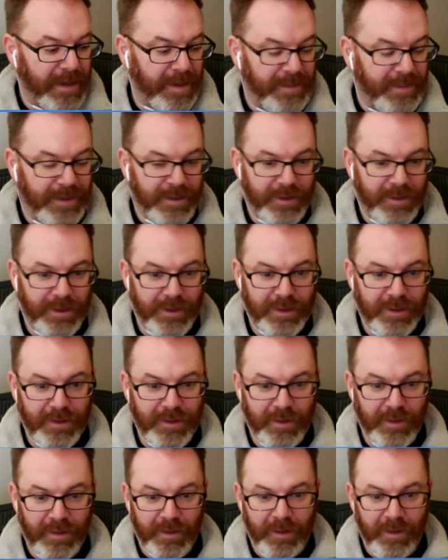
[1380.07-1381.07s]
it's just,
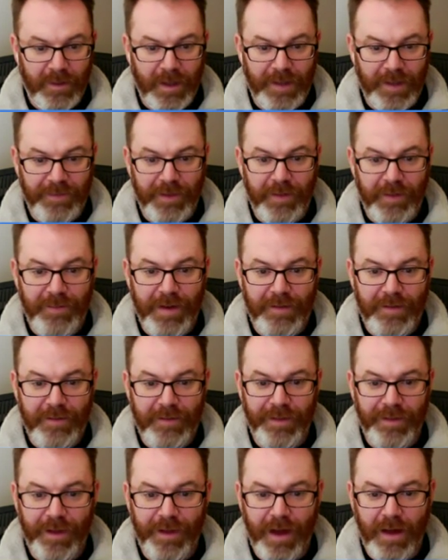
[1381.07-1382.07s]
if you've never
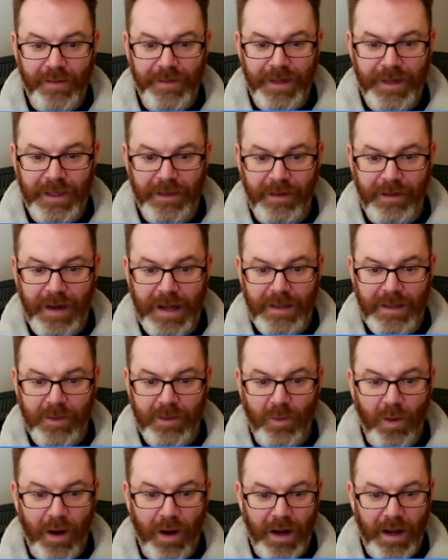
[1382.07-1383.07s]
thought of it and you ask
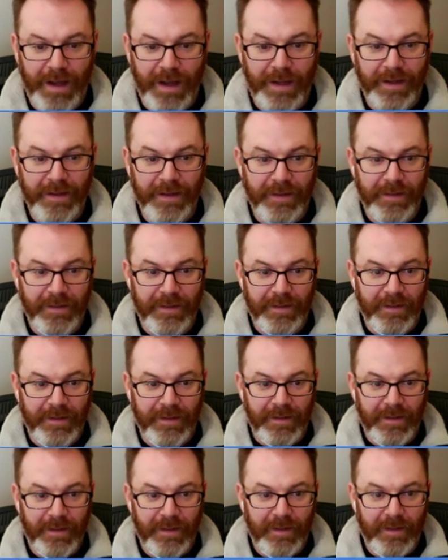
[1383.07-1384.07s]
why
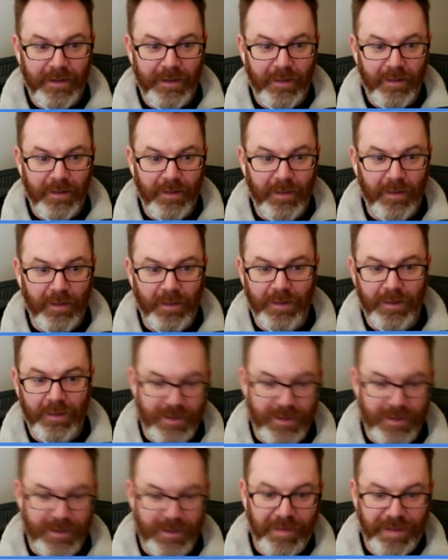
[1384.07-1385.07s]

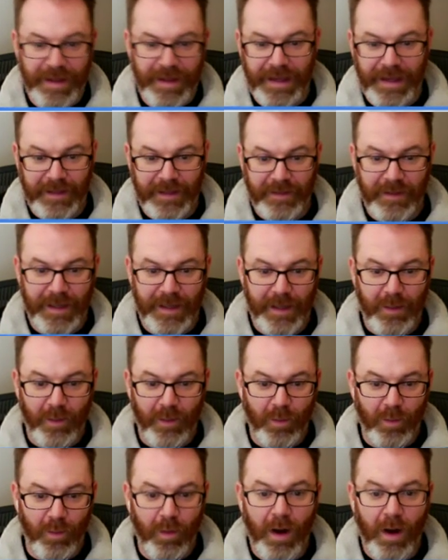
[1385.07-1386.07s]
something, like
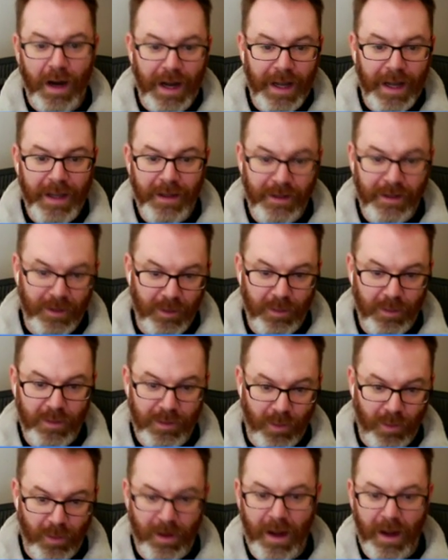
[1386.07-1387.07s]
why use
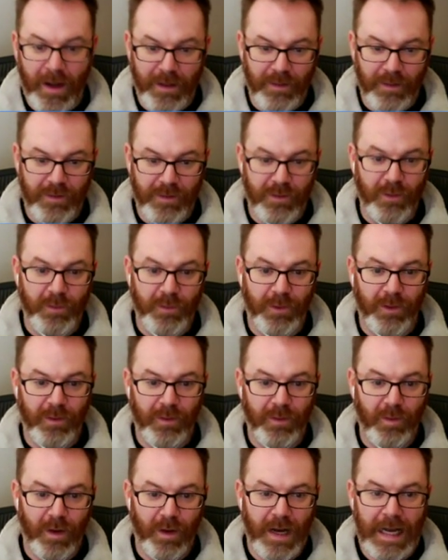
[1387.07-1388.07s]
or not use Drupal,
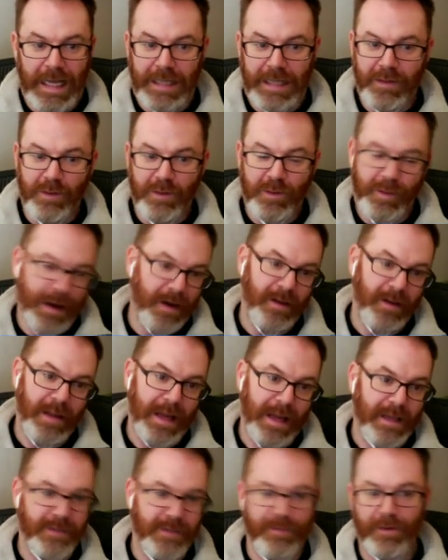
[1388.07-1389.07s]
why use
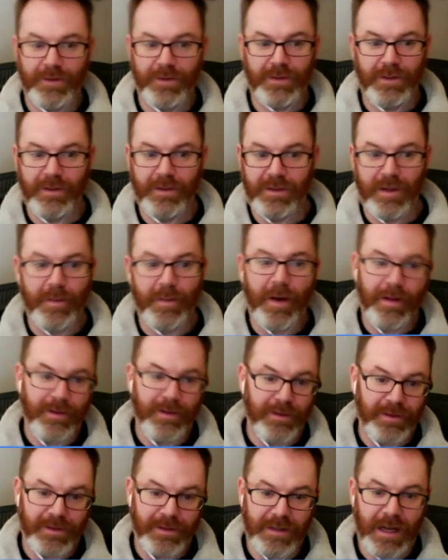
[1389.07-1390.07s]
parallax versus some other
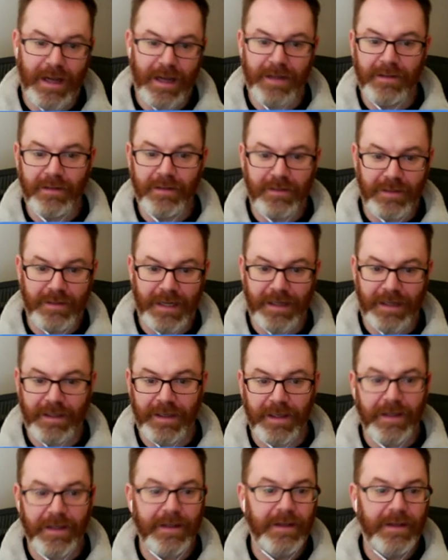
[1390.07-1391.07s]
design technique,